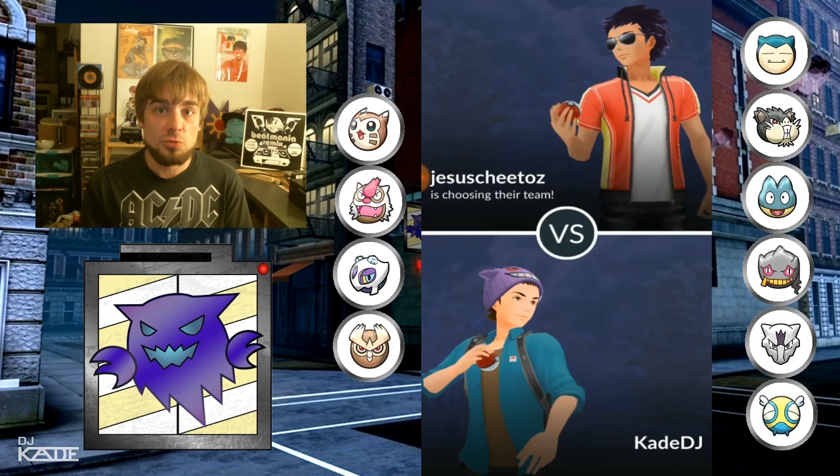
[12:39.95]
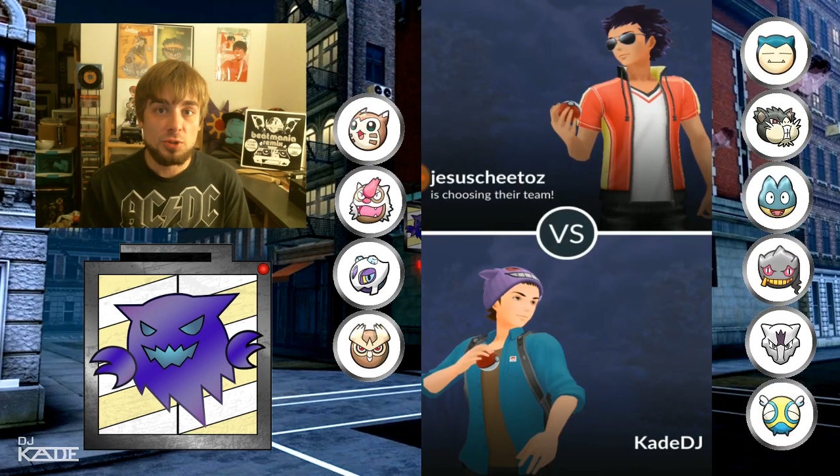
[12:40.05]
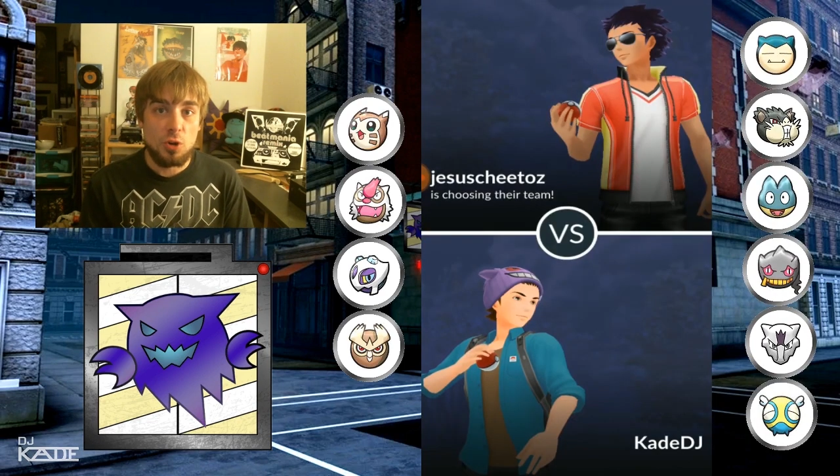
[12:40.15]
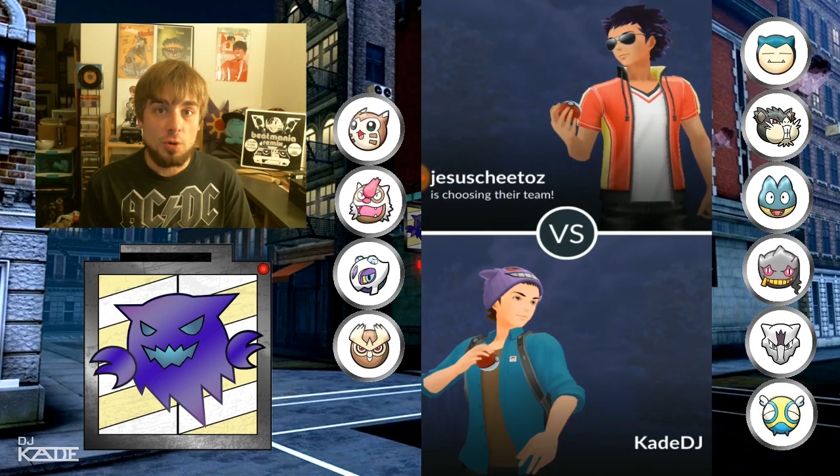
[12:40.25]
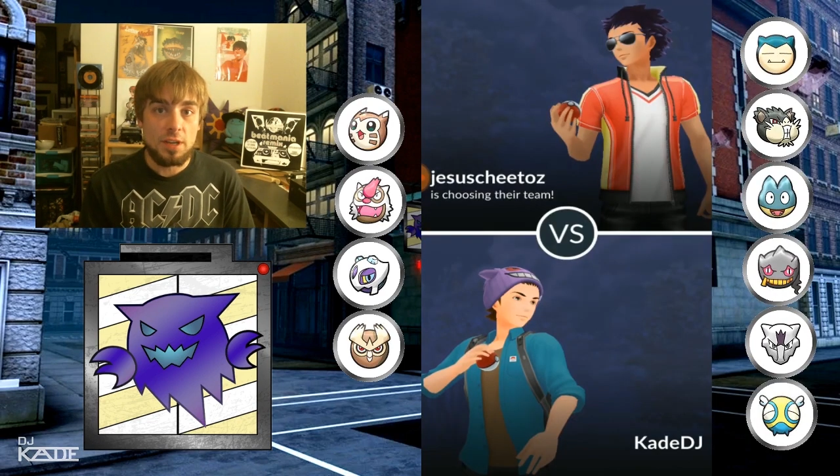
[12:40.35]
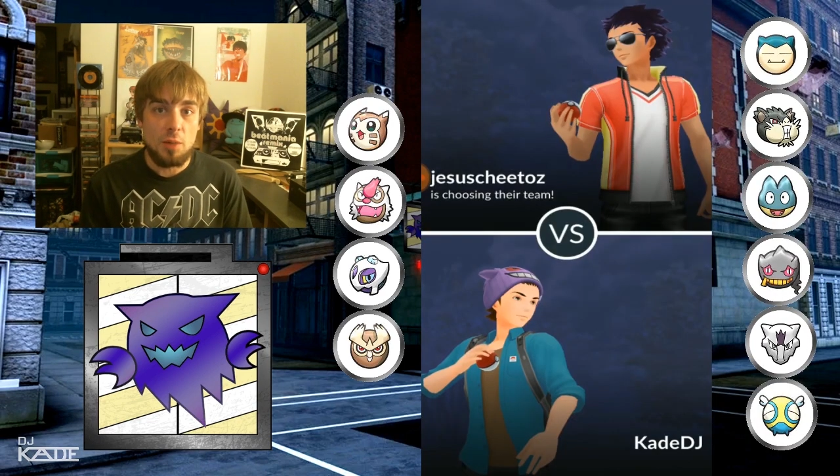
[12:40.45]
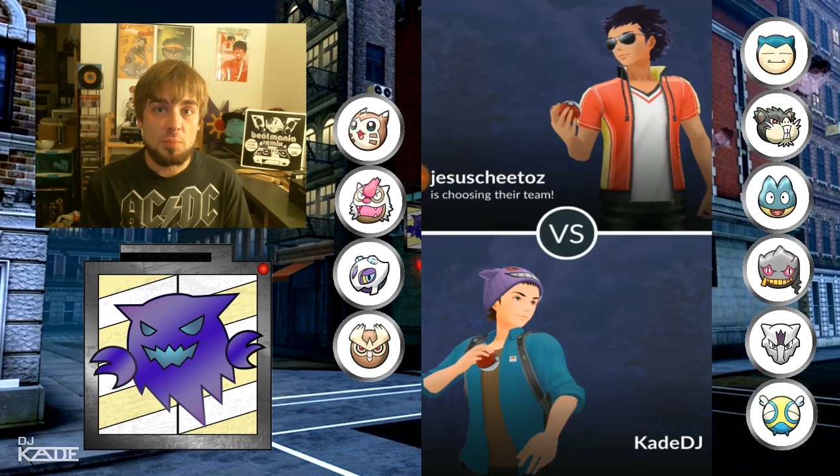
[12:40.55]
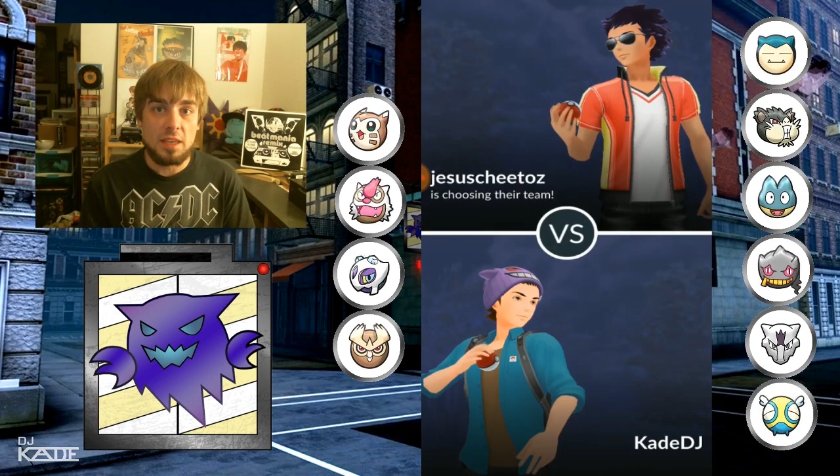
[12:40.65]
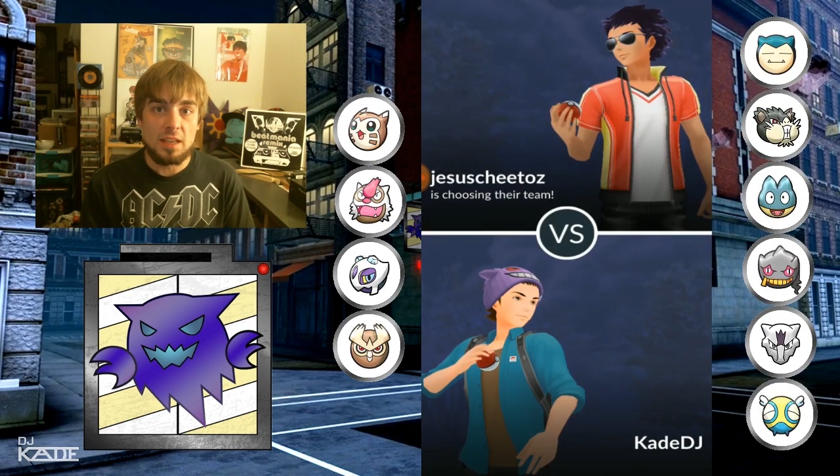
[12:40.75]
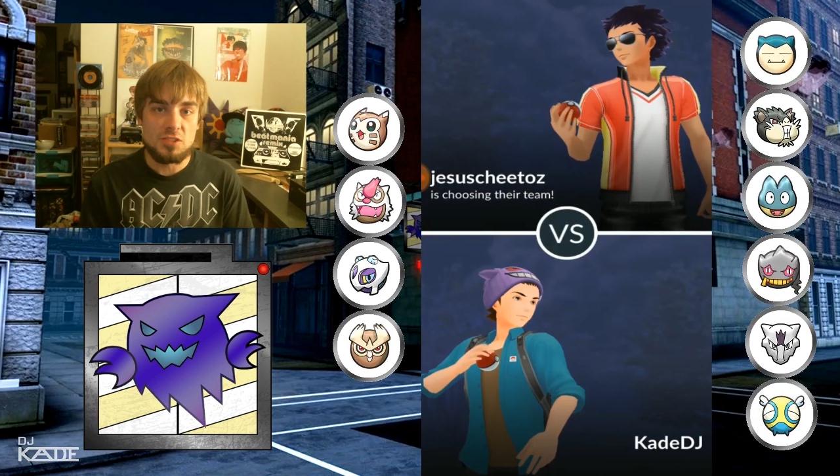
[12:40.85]
we're going up
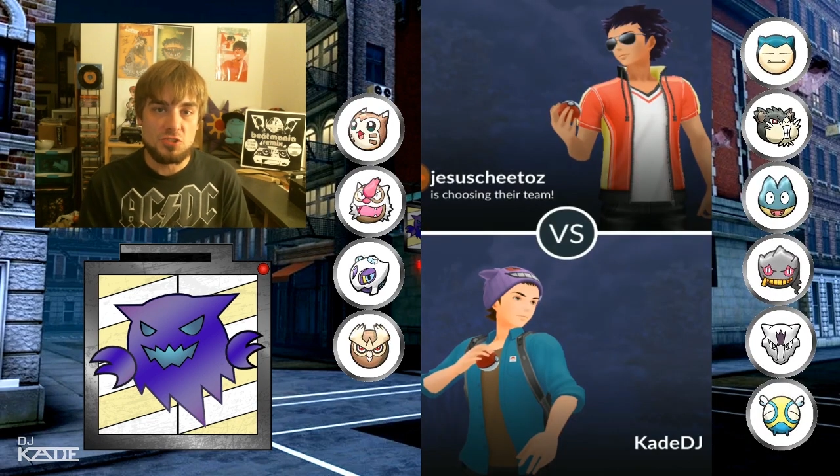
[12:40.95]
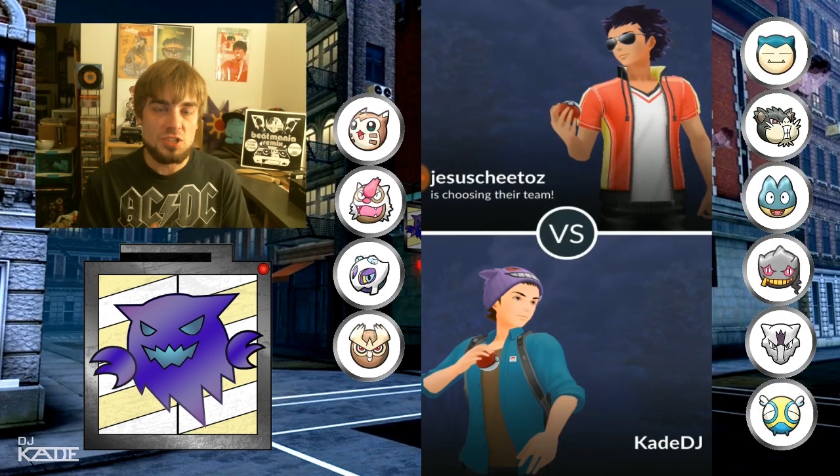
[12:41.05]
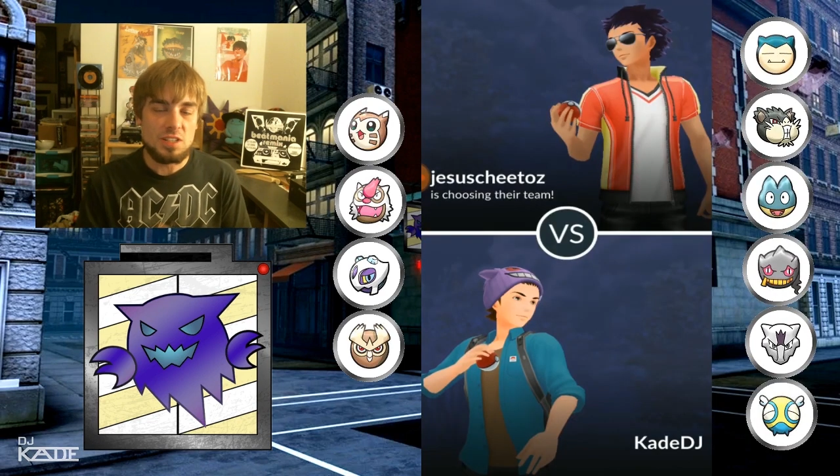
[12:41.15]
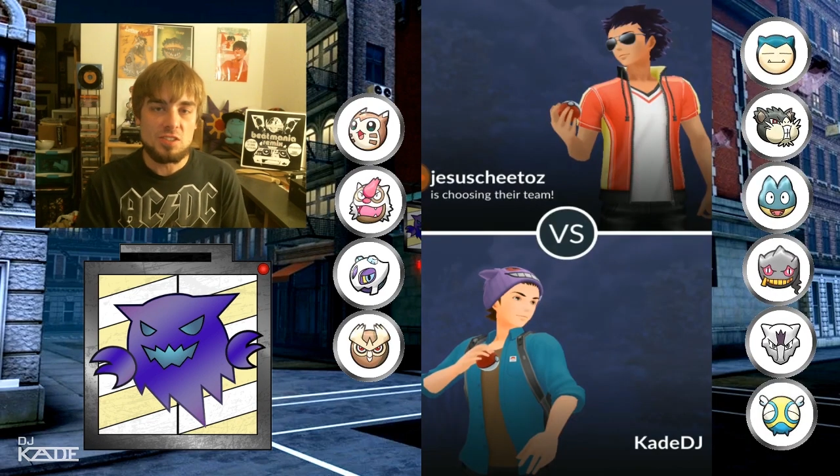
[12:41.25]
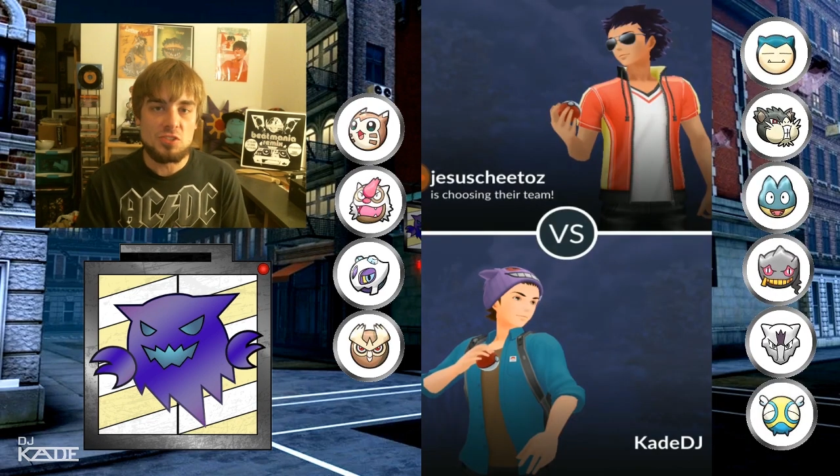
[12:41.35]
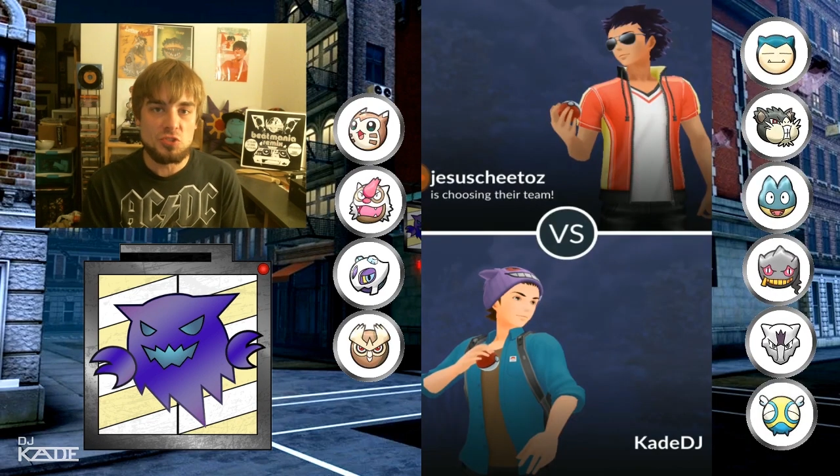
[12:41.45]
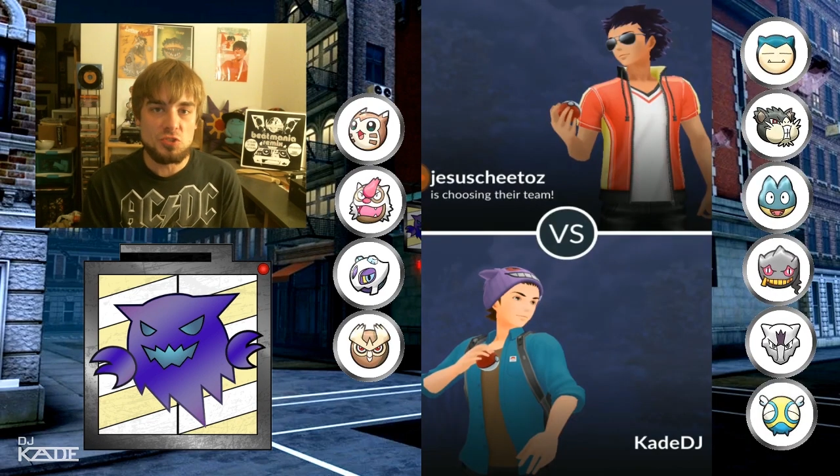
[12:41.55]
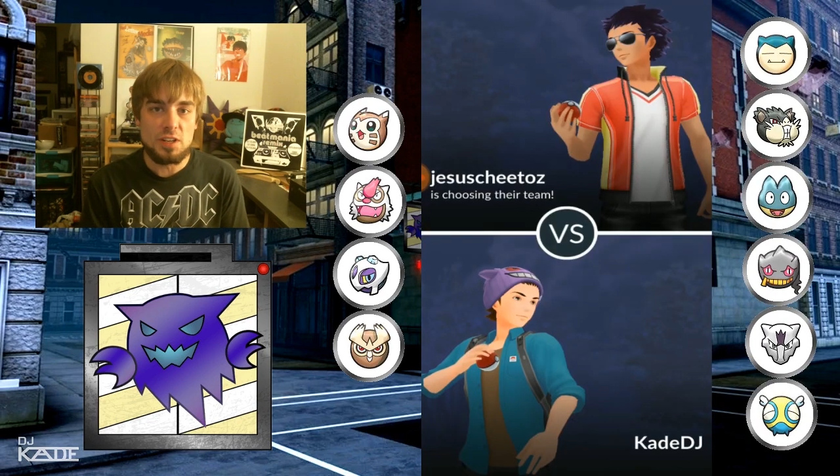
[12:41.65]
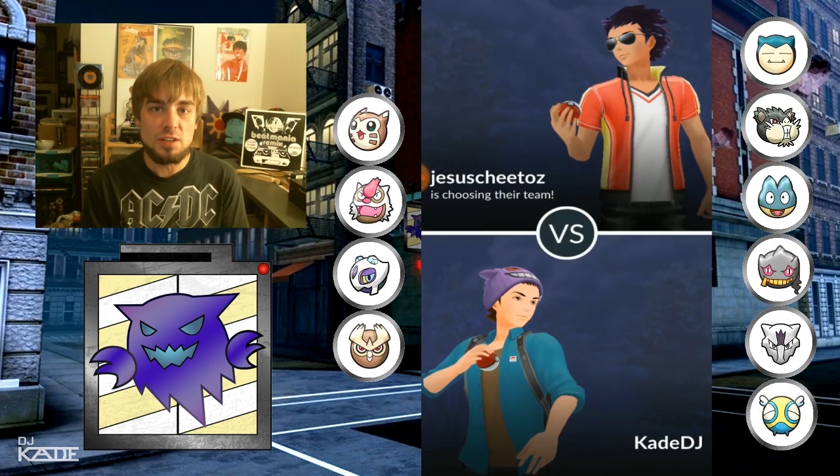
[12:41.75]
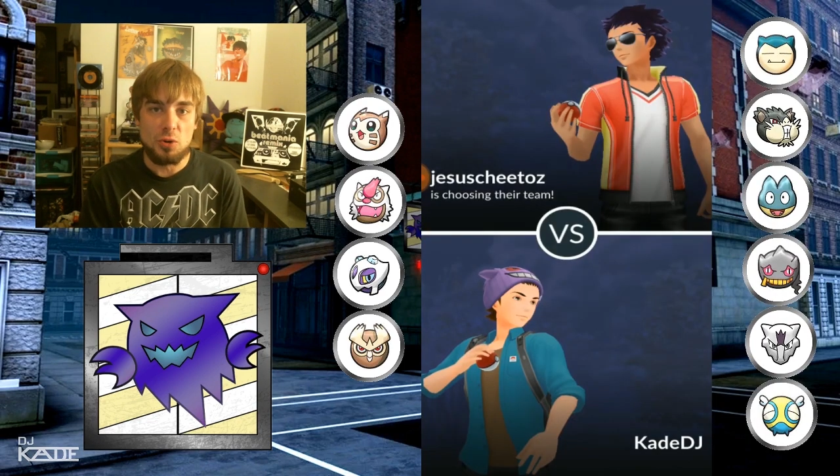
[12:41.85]
against Jesus
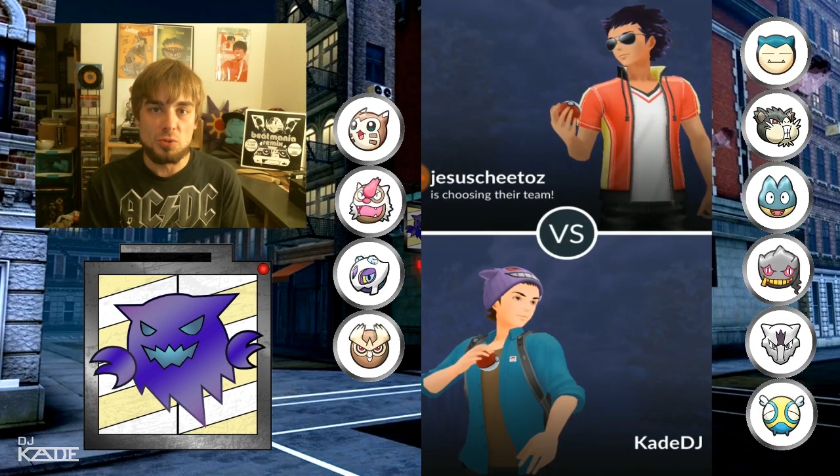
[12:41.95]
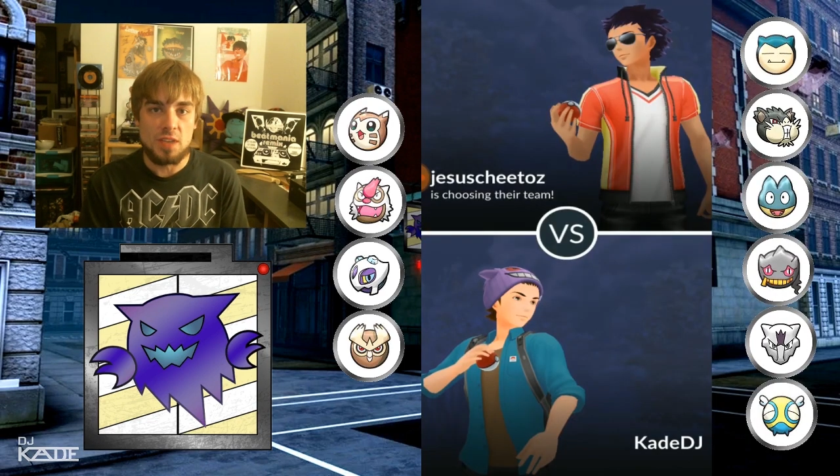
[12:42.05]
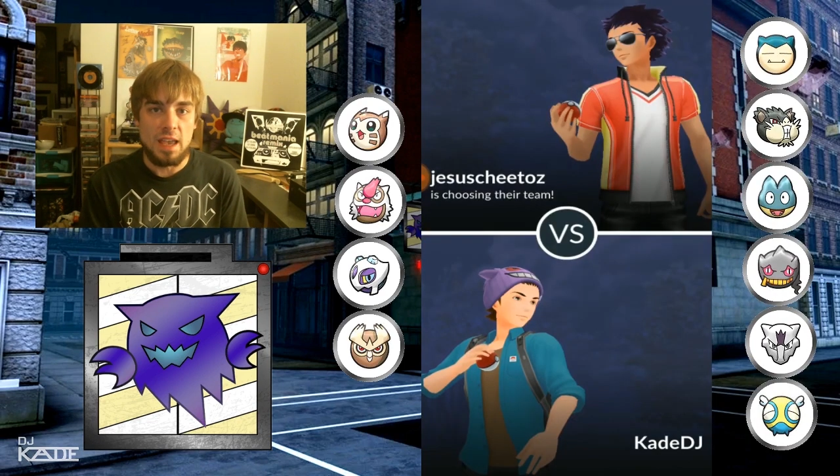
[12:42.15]
Cheetos,